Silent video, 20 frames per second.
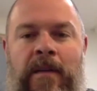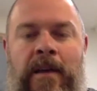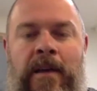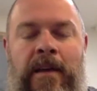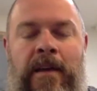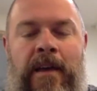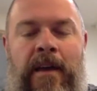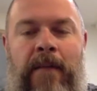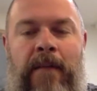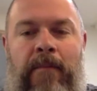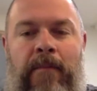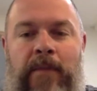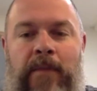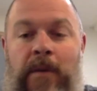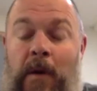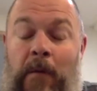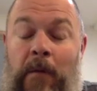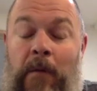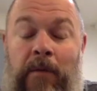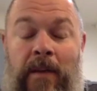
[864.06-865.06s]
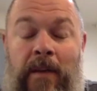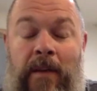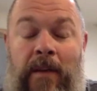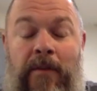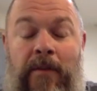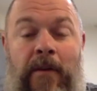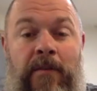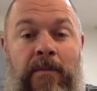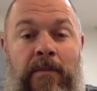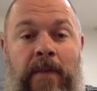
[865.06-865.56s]
and, you know, hopefully it
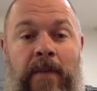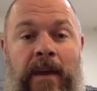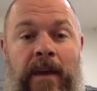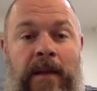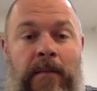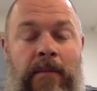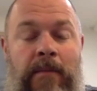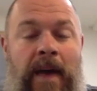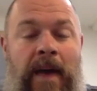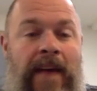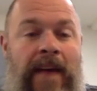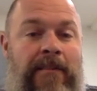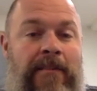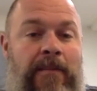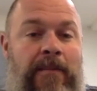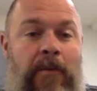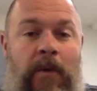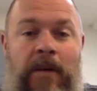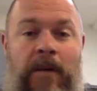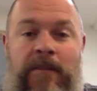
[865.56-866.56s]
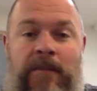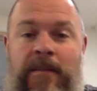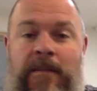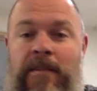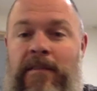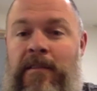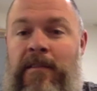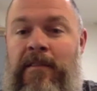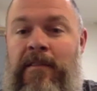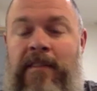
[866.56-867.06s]
starts making them ask some
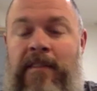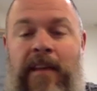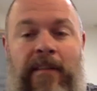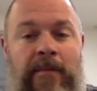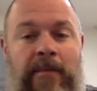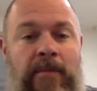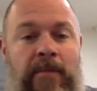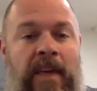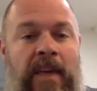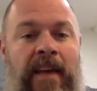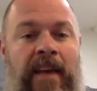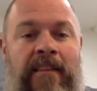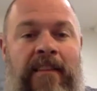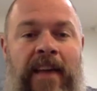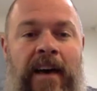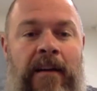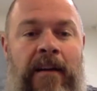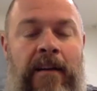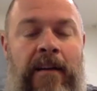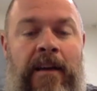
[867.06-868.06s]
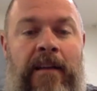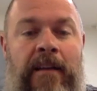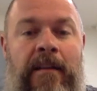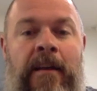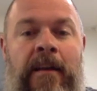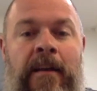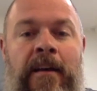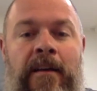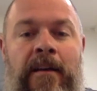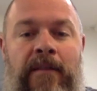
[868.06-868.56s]
questions and seek some things out and
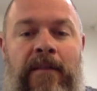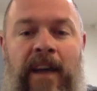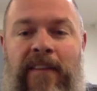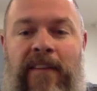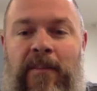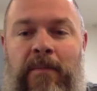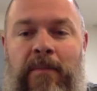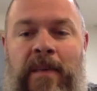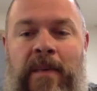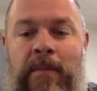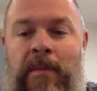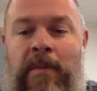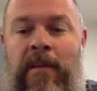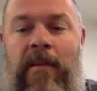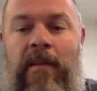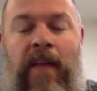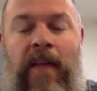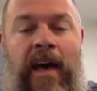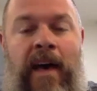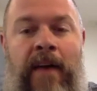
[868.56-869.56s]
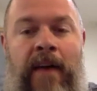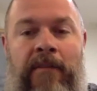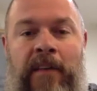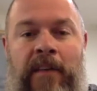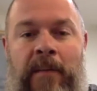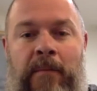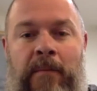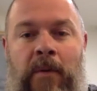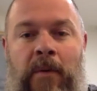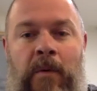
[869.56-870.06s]
find some people in their lives that
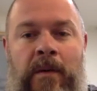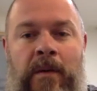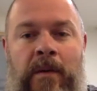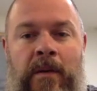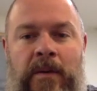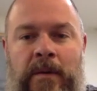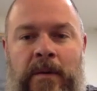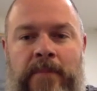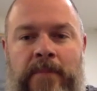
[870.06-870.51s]
can pour into them.